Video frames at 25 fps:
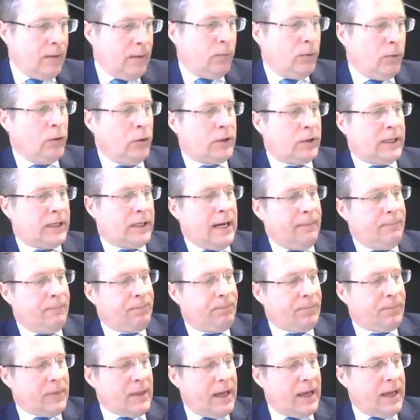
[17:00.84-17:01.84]
well look,
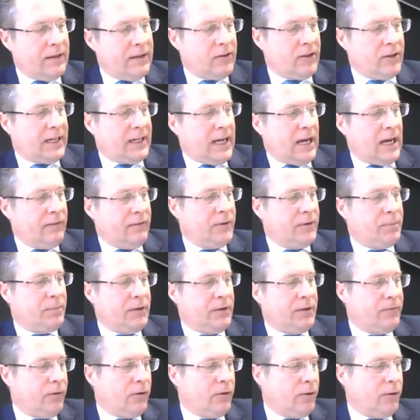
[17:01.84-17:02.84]
as I covered
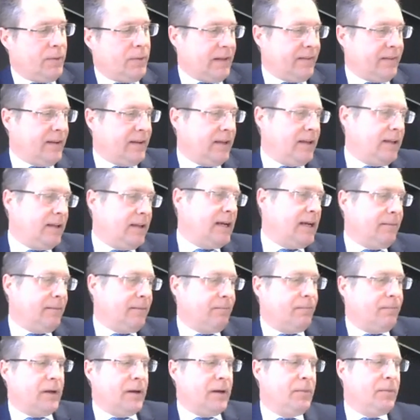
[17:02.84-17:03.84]
before about the
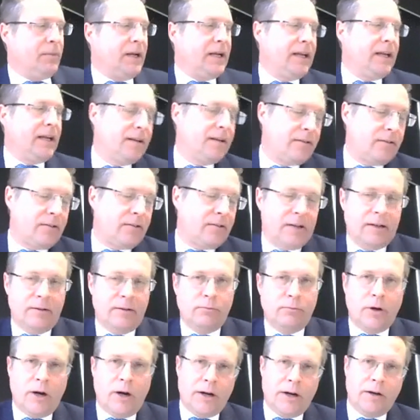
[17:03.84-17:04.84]
immediate
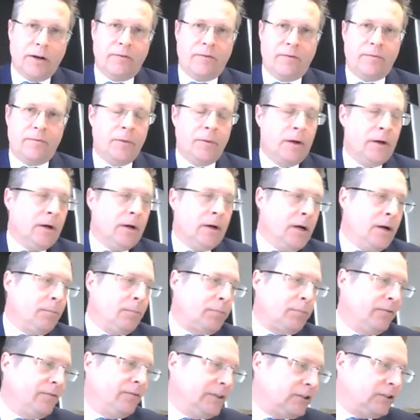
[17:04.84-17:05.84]
write-off
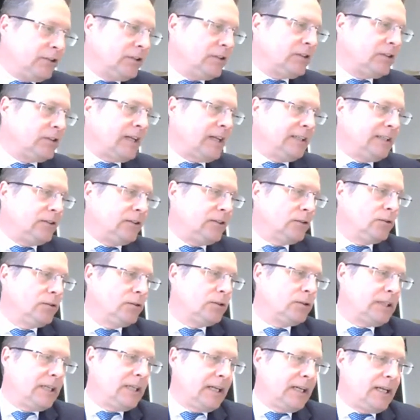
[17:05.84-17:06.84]
provisions, they
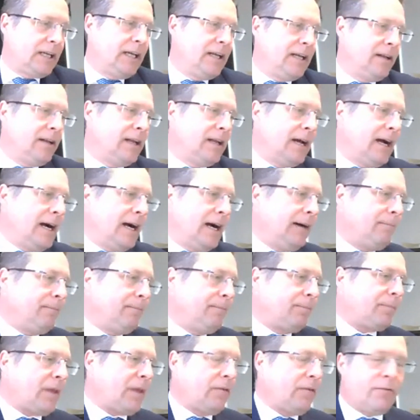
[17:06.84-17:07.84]
do kick in
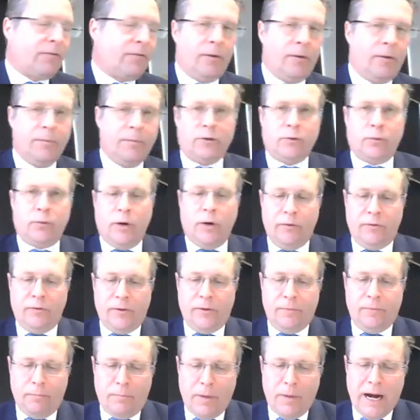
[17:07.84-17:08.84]
from the 12th
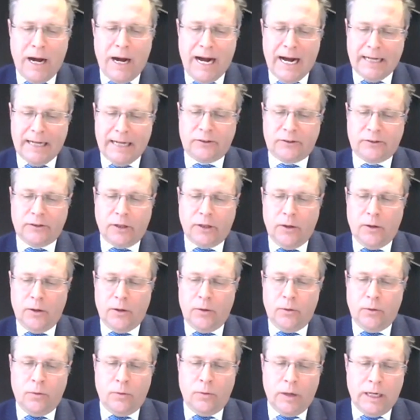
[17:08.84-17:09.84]
of March,
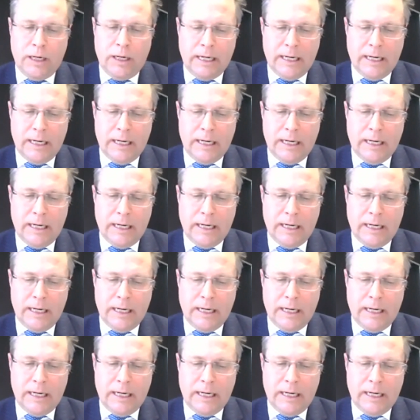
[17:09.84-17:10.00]
so